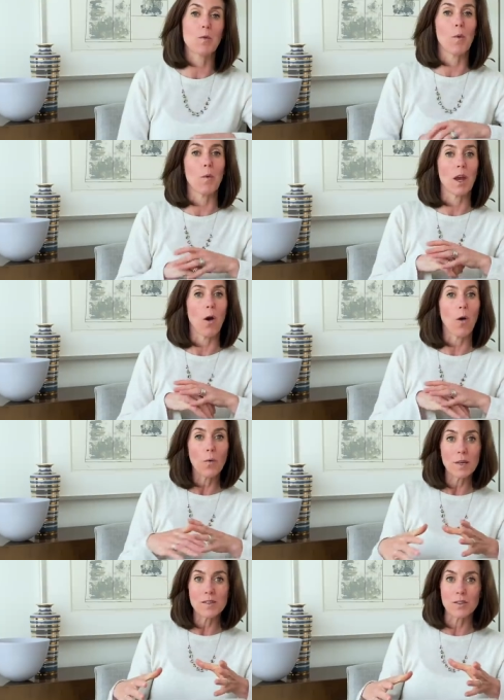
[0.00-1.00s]
what we
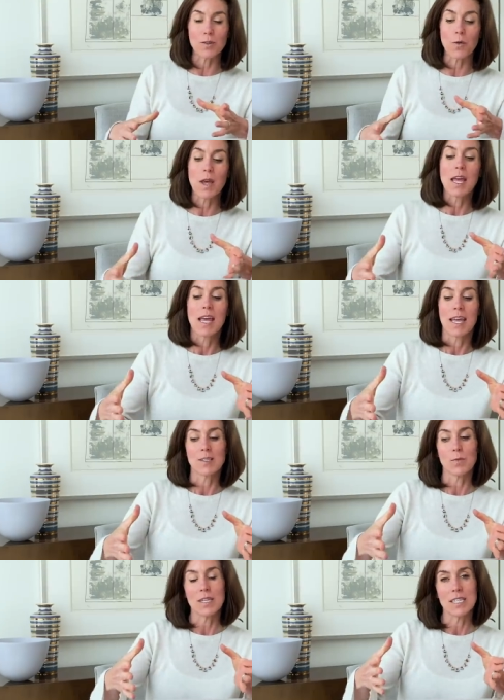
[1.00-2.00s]
always do
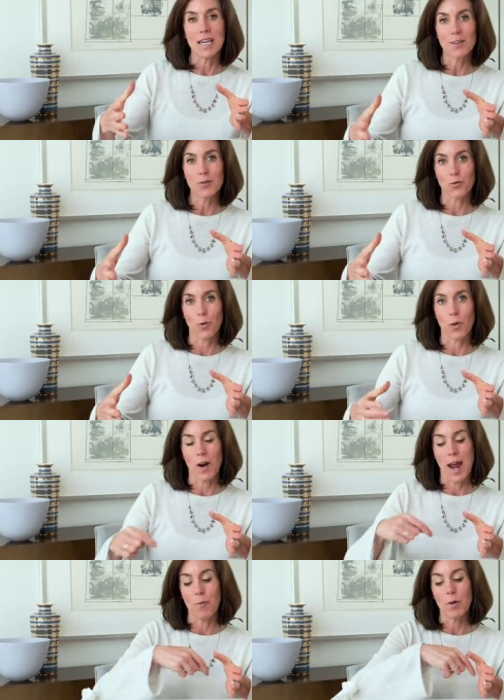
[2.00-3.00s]
is we take the
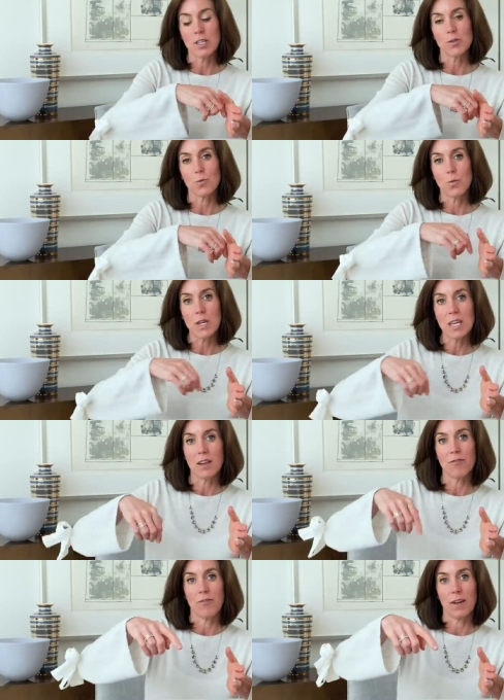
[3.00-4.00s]
drawer and we just
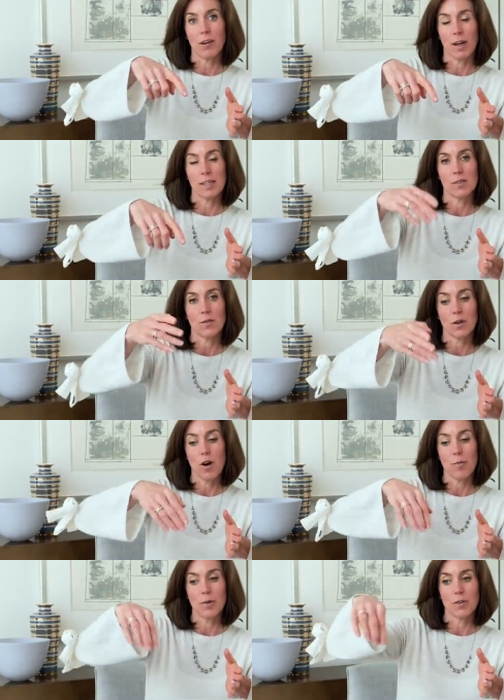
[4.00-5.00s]
reconfigure it. So the
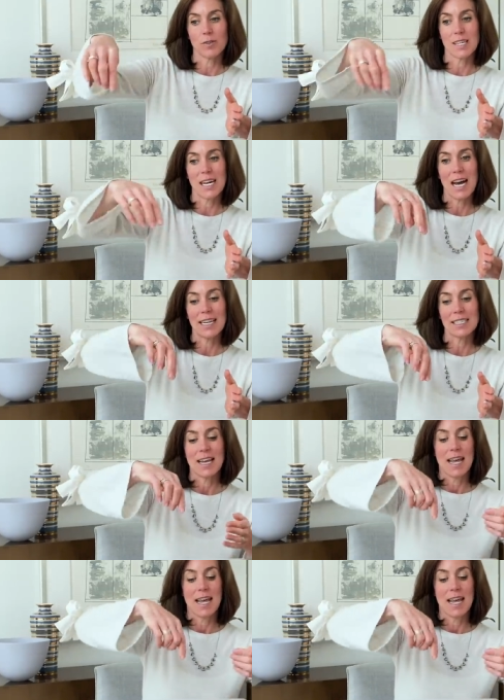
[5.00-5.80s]
carpenters cut